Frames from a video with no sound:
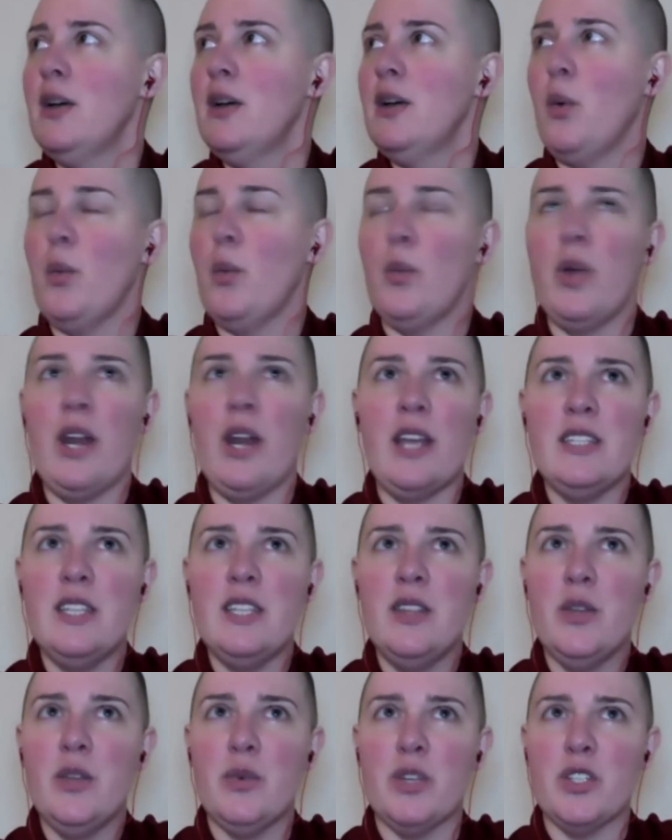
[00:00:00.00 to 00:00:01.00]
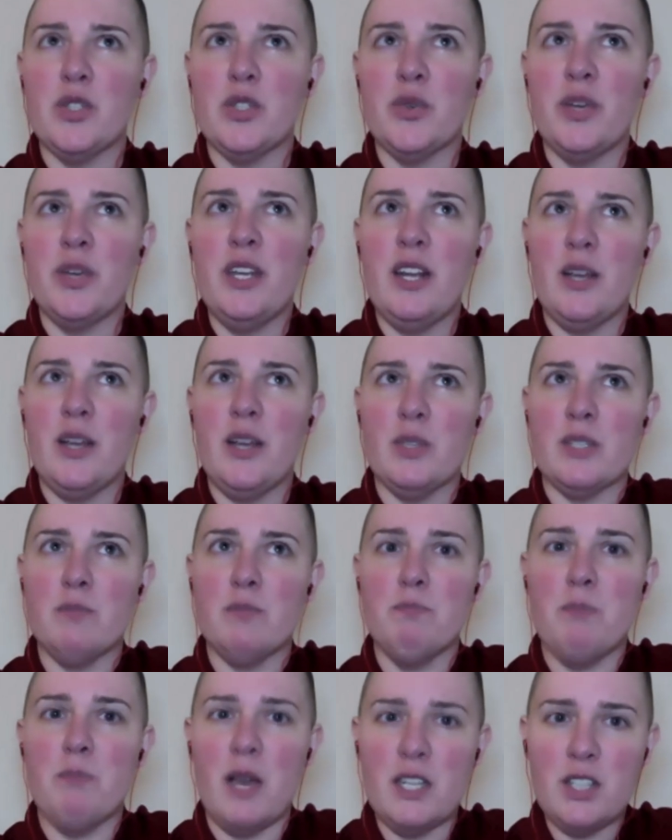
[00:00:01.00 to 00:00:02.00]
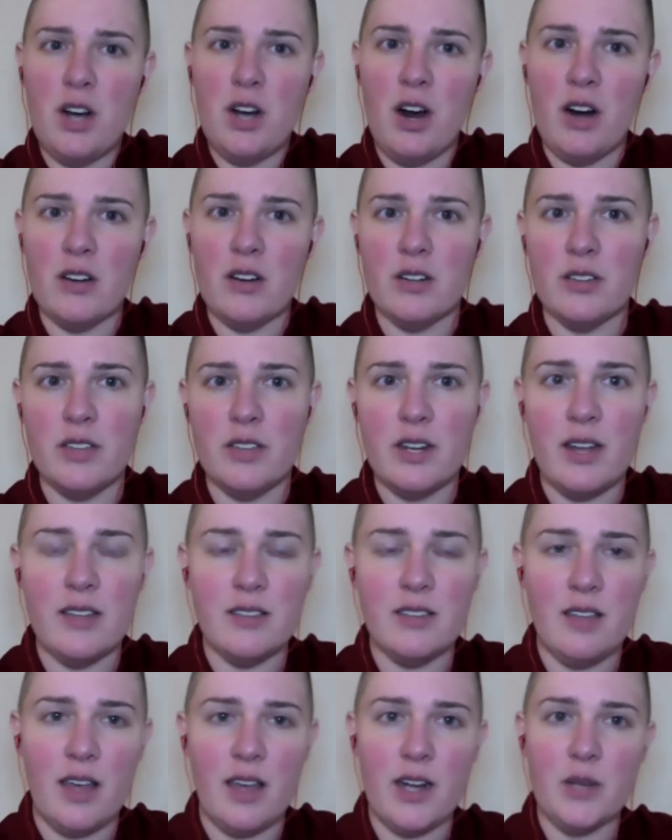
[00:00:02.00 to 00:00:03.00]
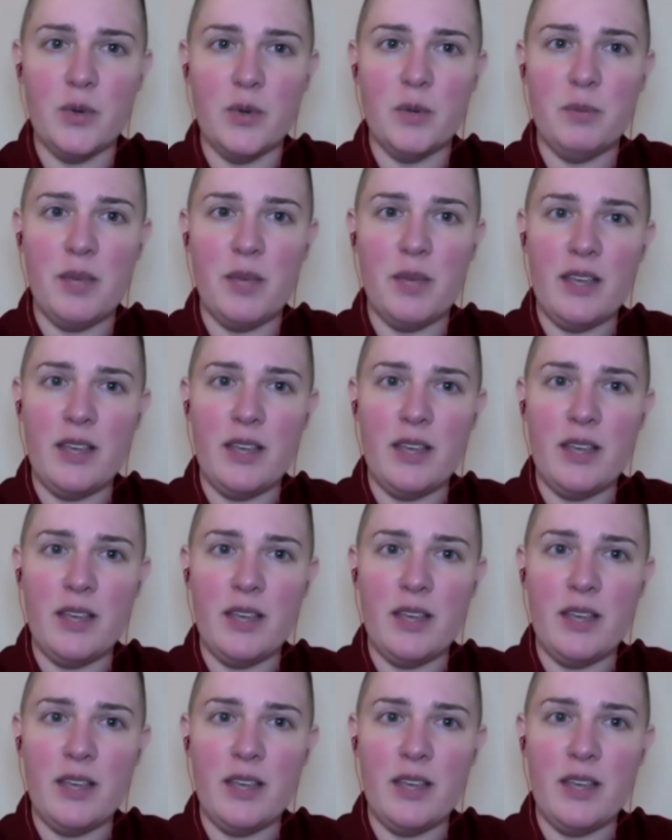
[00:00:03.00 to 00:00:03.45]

when i did the retreat it was much harder than i thought it would be